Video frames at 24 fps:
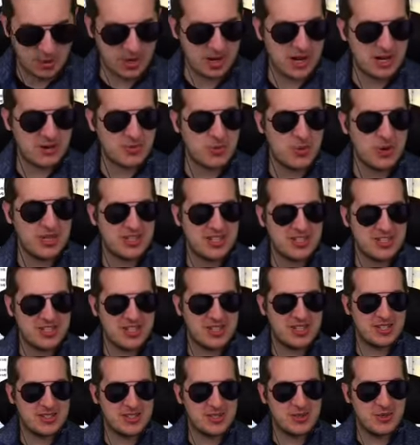what and what does
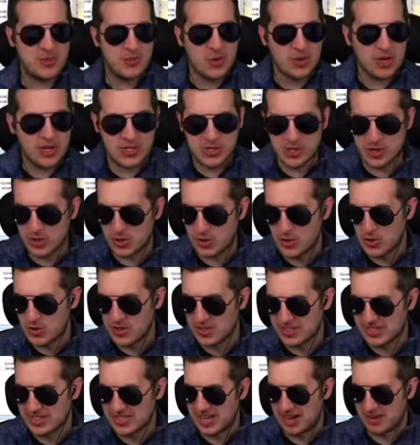a what does a
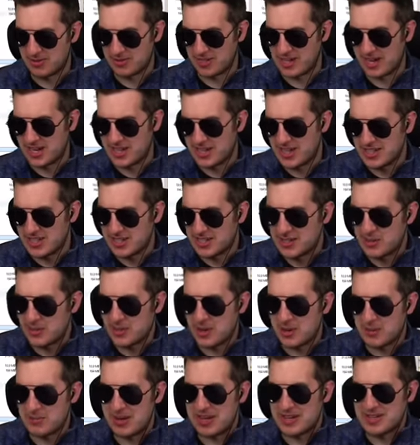goose sound like? I just
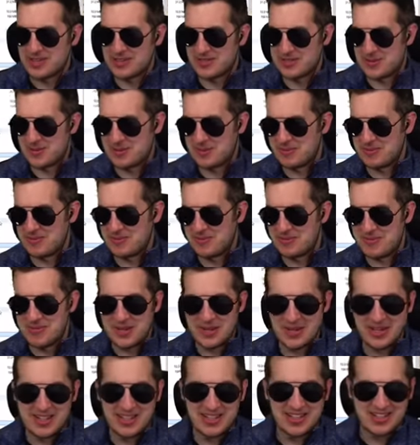want to make sure
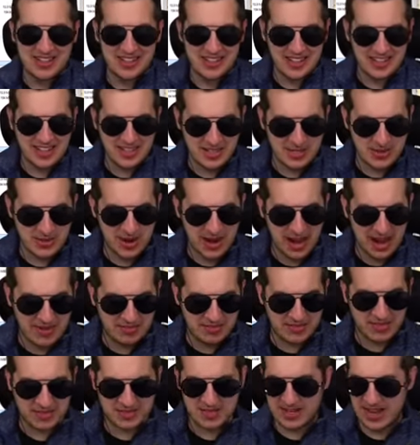you
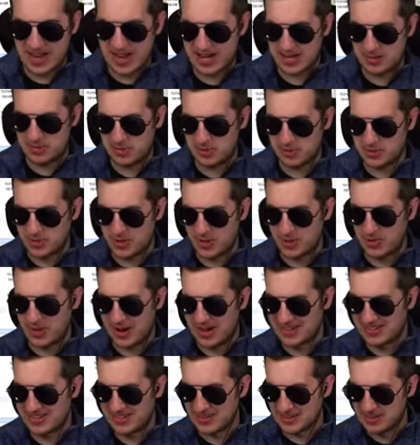have the animals
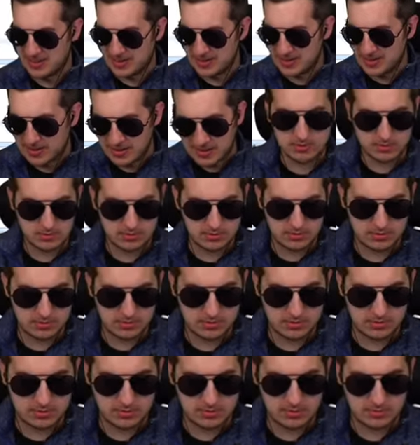correct.
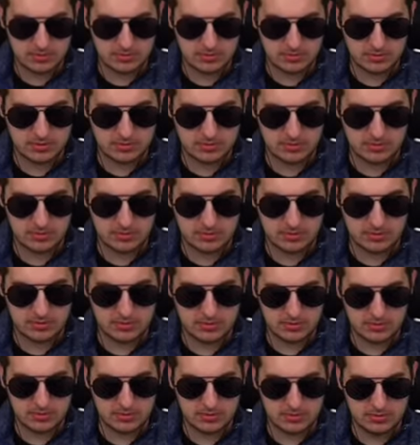I I I
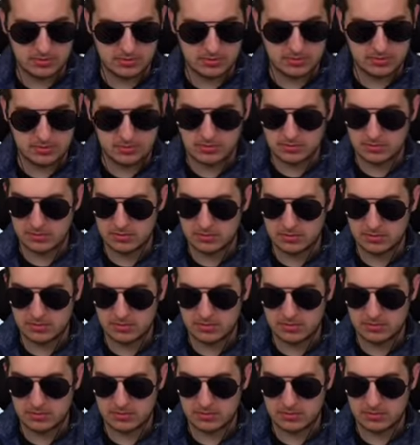I have never heard a